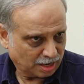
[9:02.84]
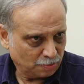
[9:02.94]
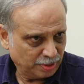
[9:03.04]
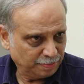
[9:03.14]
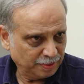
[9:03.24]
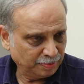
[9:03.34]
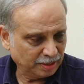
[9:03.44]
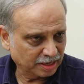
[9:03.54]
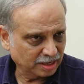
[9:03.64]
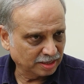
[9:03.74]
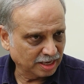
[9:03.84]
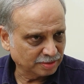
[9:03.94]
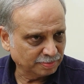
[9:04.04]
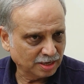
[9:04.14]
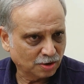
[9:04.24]
How many people
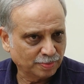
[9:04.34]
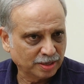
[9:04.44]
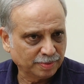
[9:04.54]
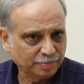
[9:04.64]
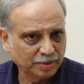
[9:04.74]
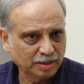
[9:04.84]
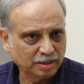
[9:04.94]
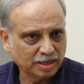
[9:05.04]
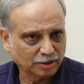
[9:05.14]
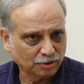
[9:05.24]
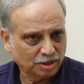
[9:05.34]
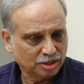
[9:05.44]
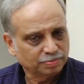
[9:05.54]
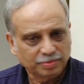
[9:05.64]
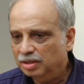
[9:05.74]
recognize me, how many people
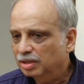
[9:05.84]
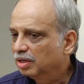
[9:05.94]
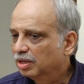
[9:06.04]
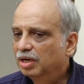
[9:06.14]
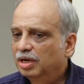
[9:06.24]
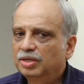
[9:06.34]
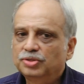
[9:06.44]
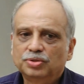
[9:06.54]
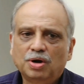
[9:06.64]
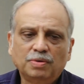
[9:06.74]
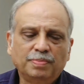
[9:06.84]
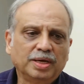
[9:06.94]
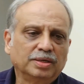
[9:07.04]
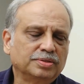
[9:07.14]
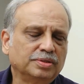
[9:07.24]
acknowledge me is not my
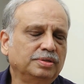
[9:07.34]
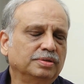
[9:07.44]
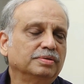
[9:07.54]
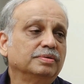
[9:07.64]
concern.